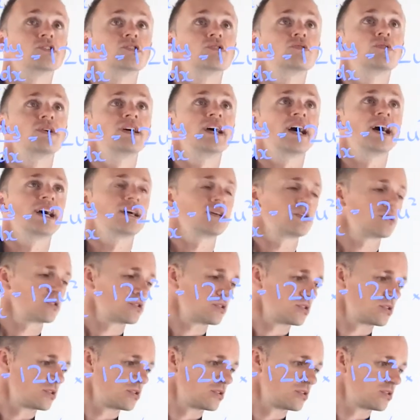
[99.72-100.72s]
3x
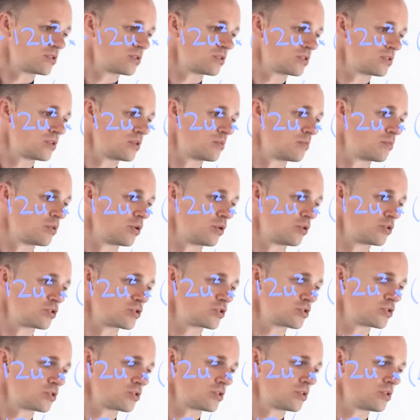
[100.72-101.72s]

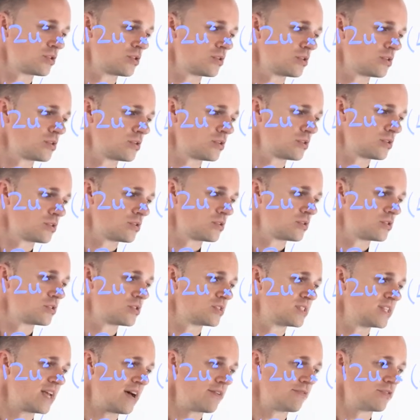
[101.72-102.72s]
plus
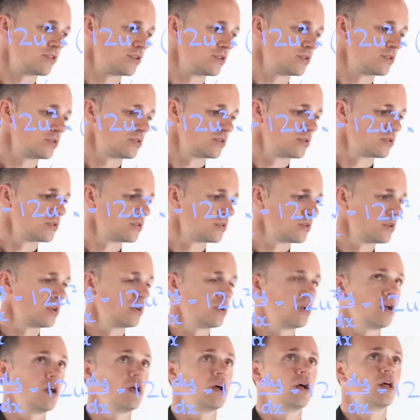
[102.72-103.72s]
7.
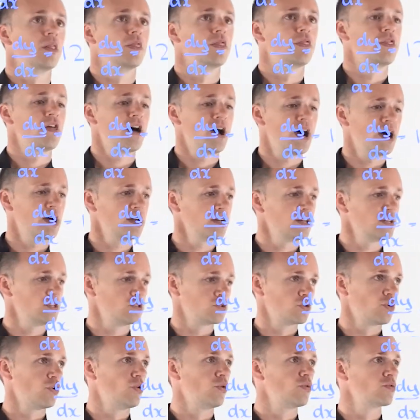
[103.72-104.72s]
And that is
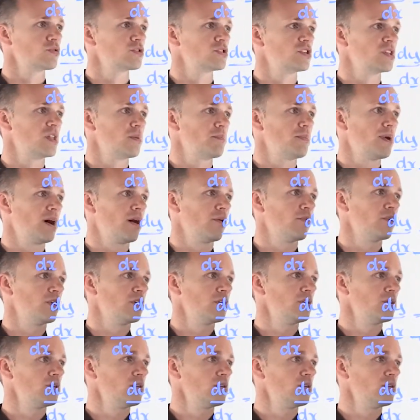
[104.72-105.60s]
all to the power